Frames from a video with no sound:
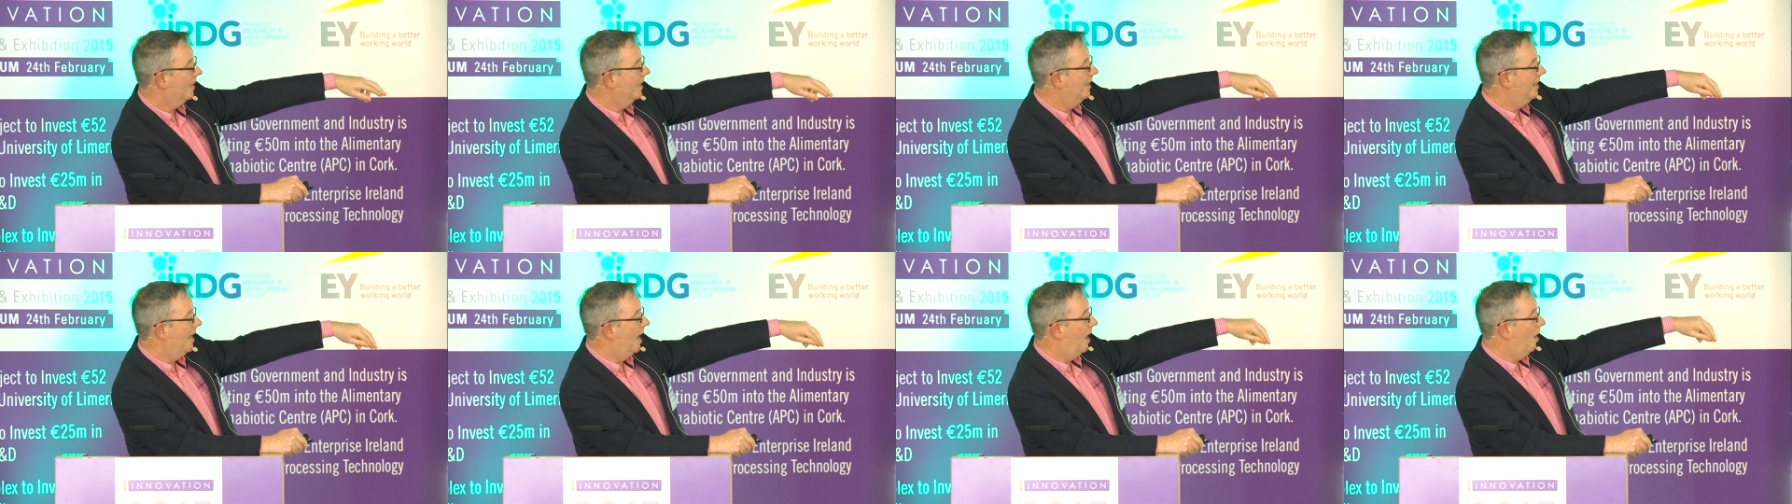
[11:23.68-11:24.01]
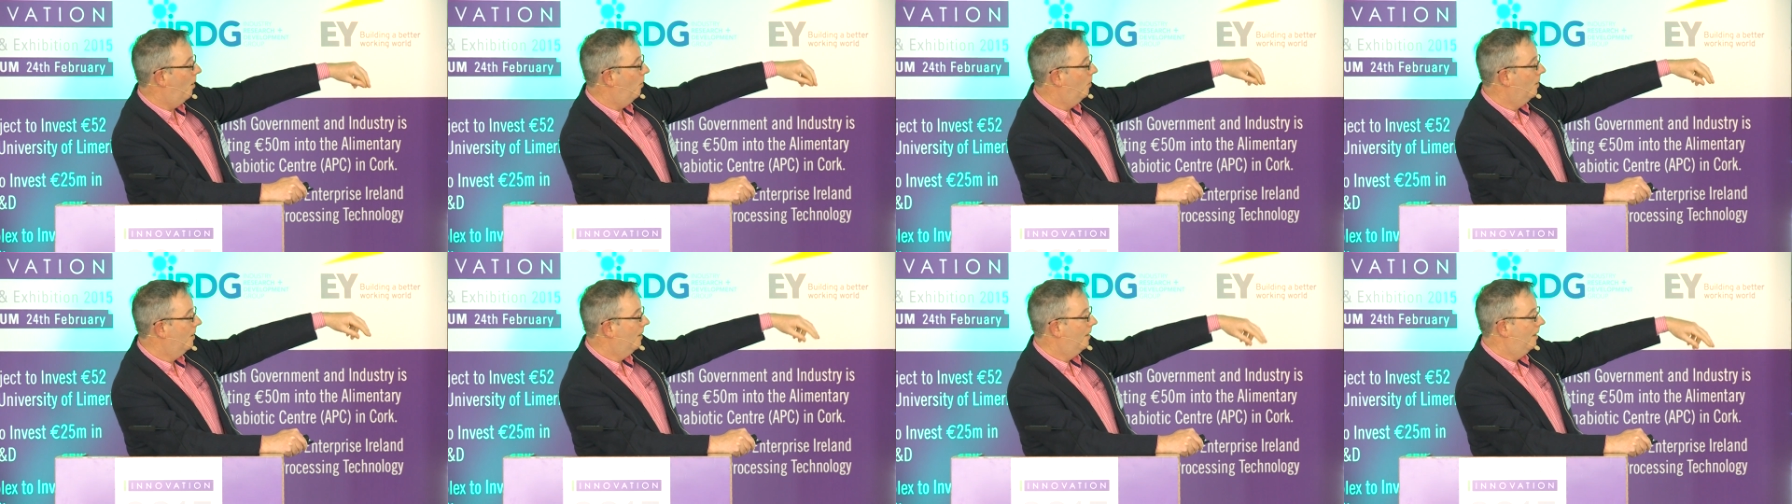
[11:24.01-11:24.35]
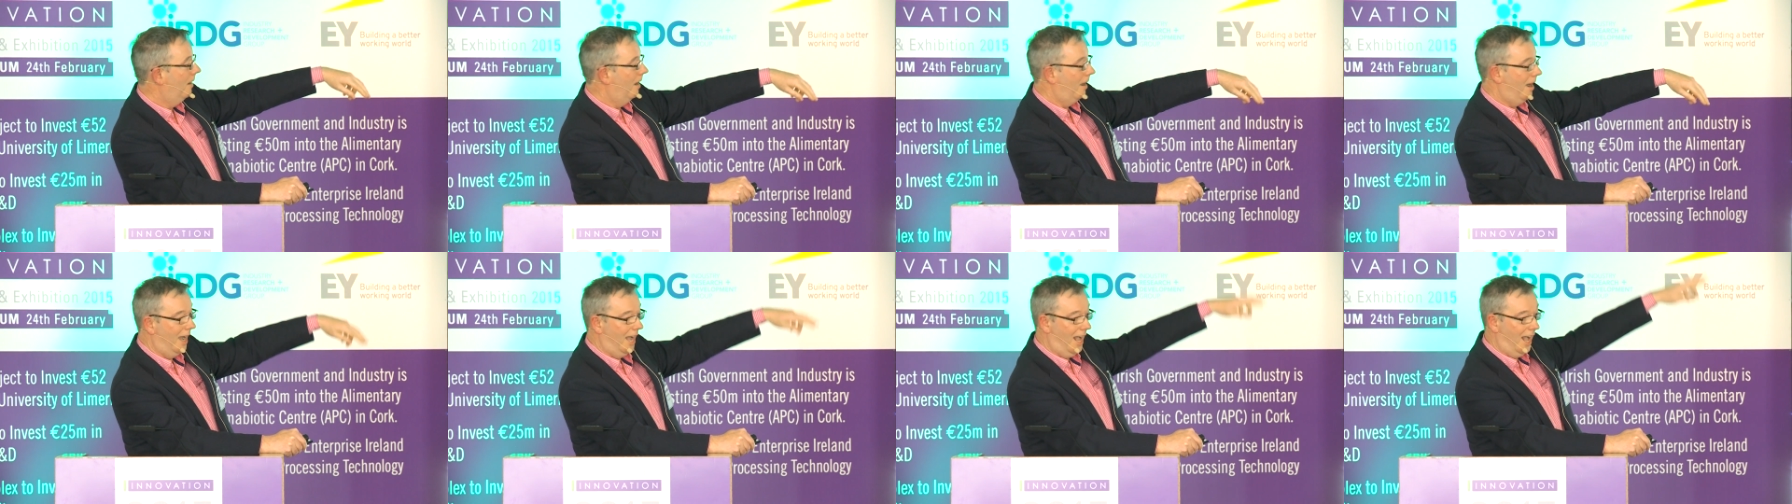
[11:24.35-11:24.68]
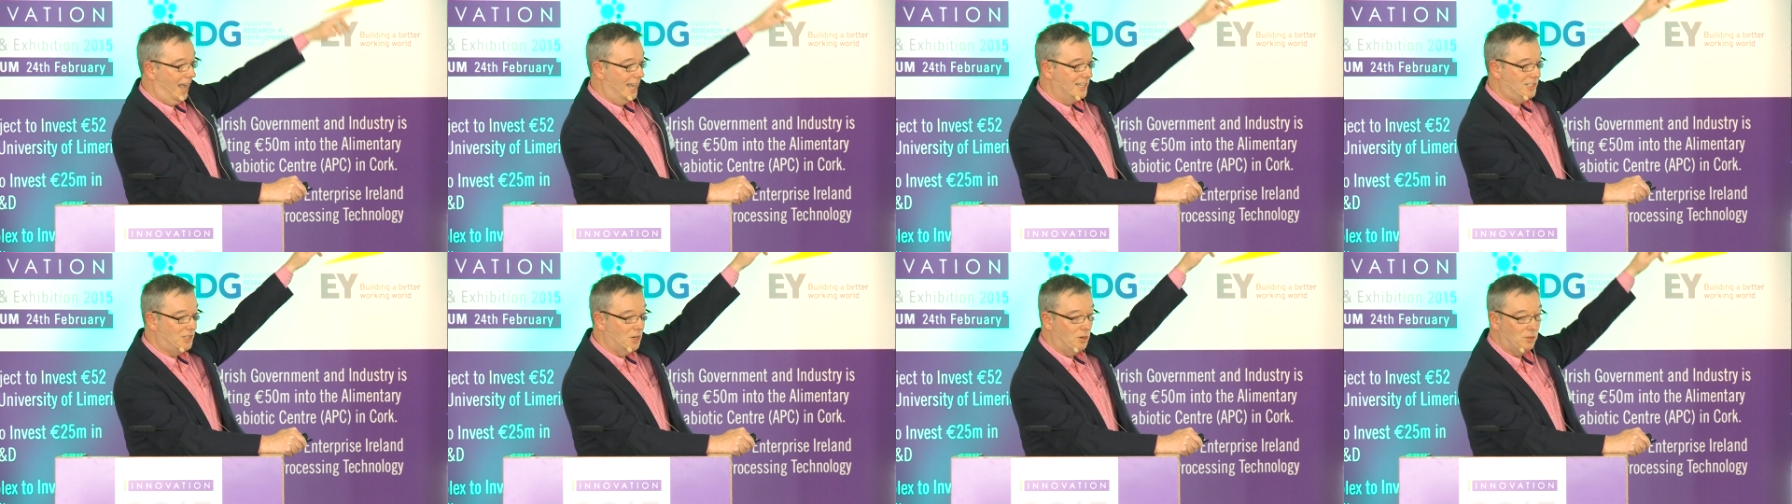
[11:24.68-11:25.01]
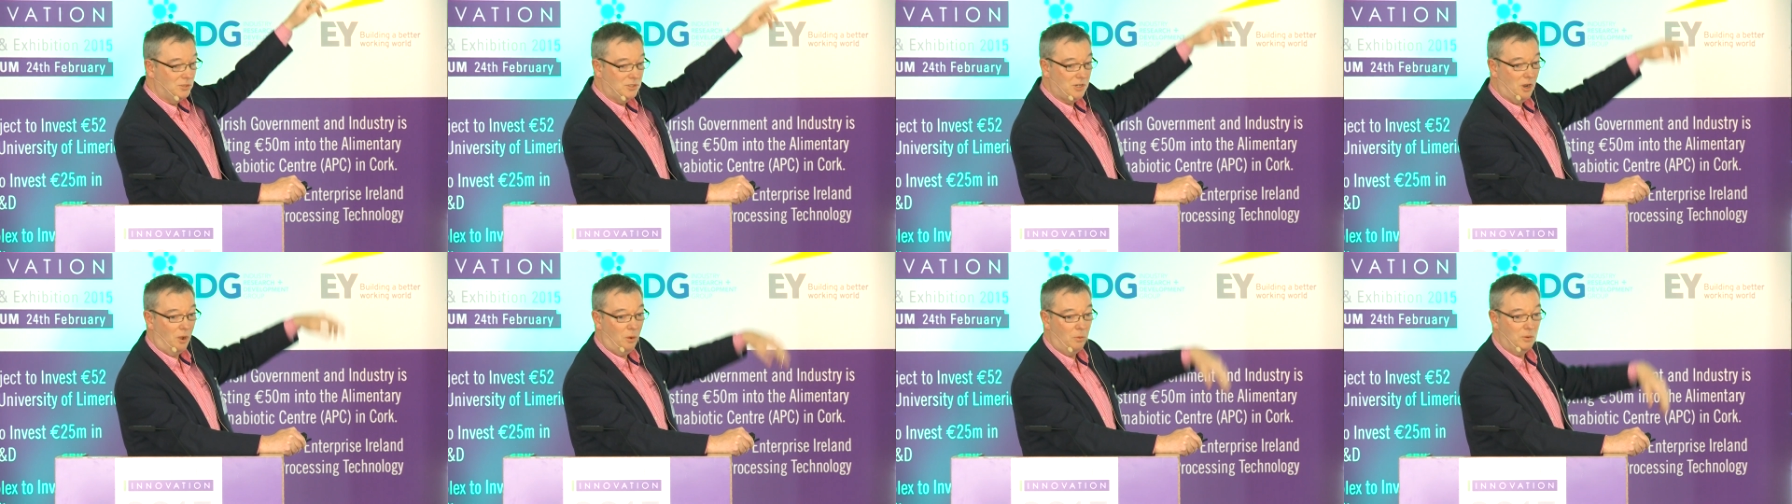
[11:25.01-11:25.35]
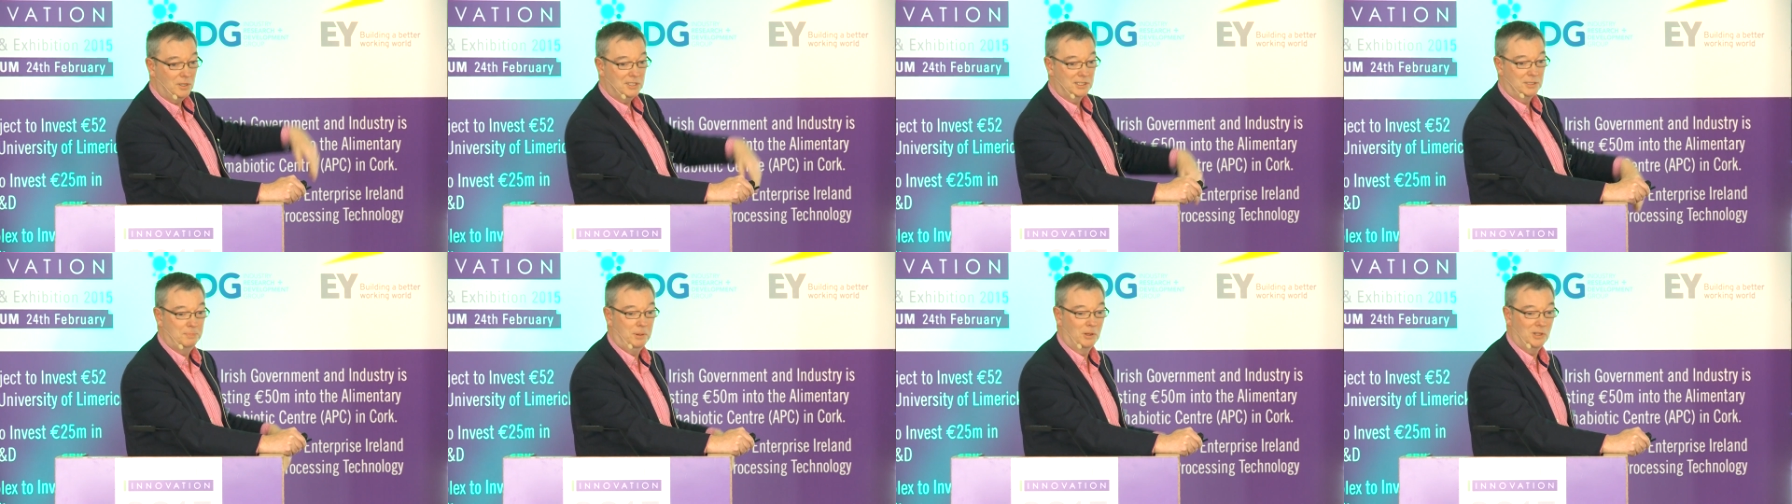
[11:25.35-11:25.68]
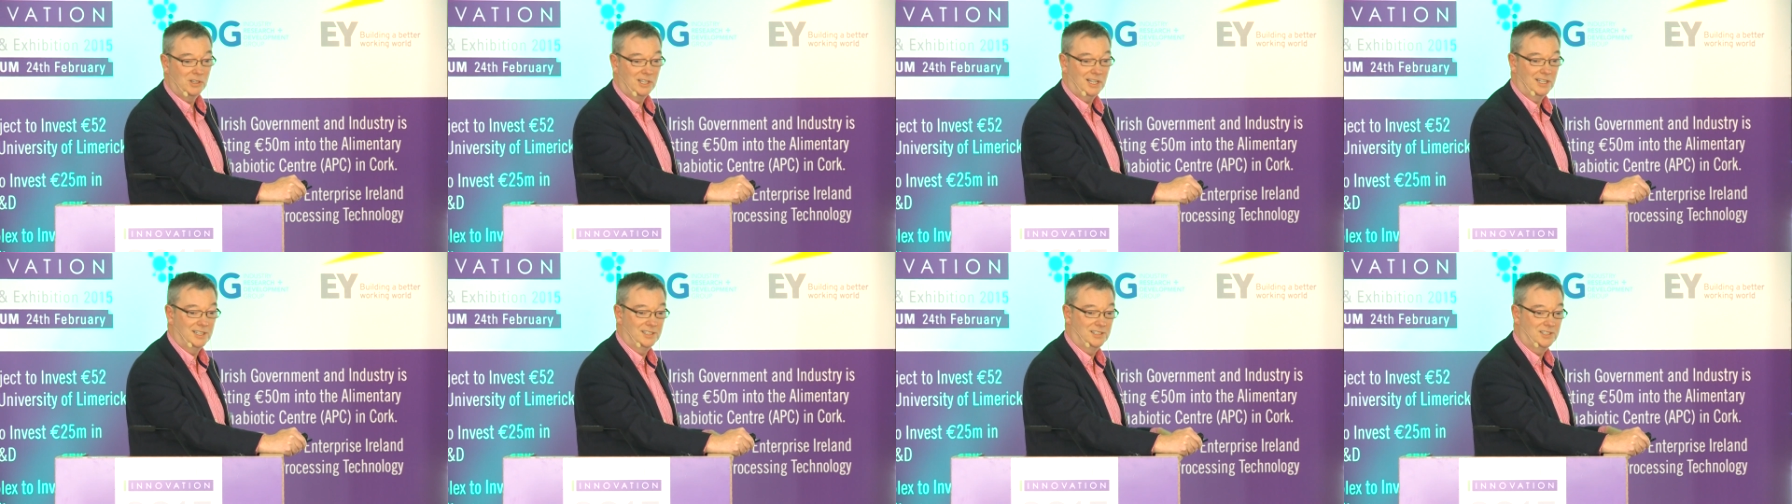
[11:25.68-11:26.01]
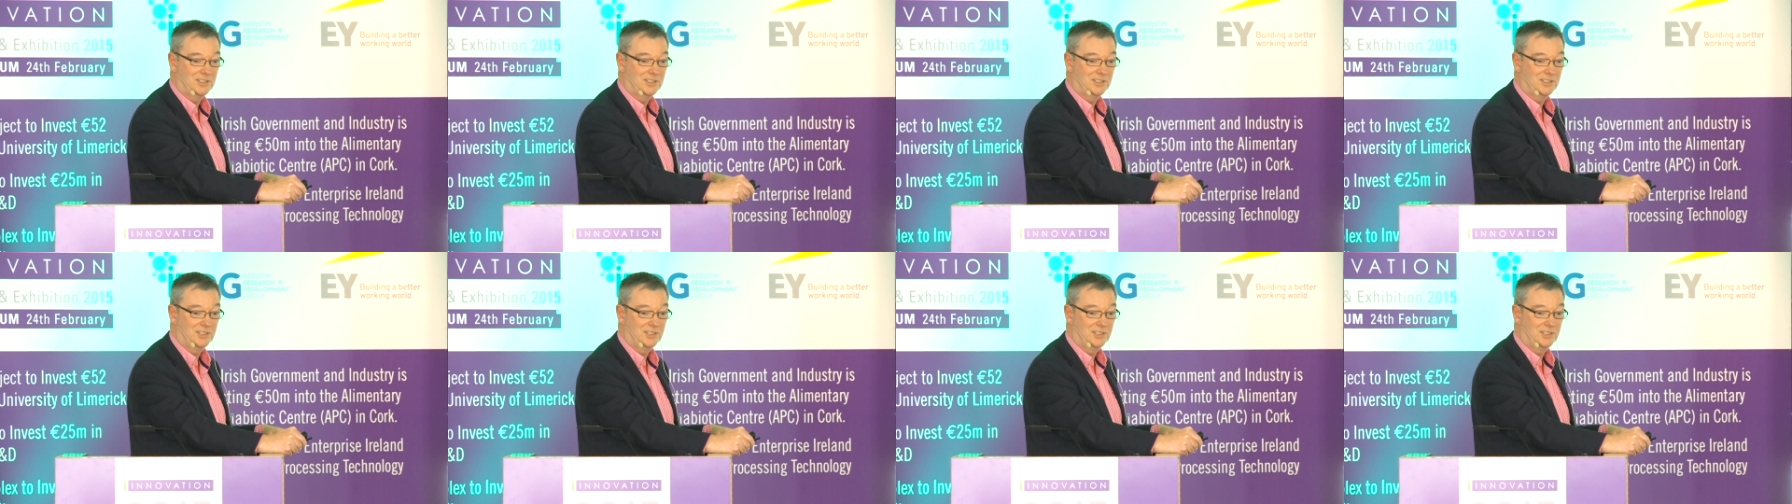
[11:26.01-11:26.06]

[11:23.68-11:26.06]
Now, I don't always put this